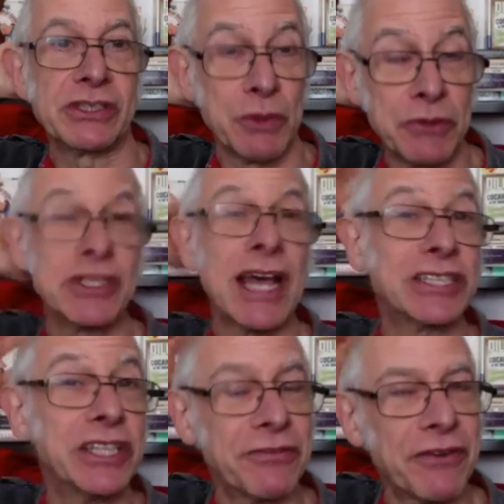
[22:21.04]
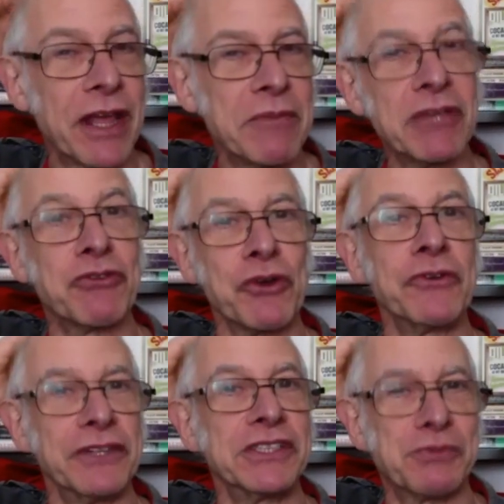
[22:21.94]
Well, it was actually a Flaming
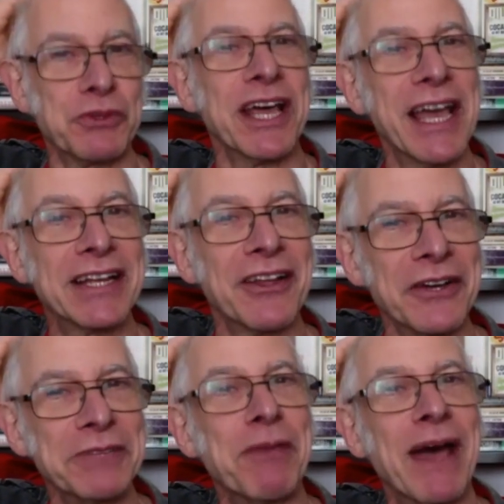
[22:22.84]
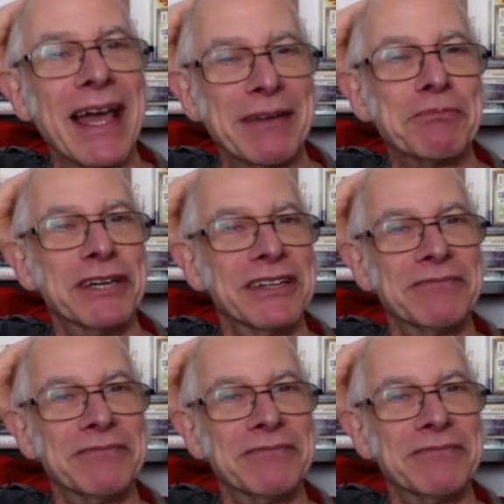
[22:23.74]
Groovies were the headline band, but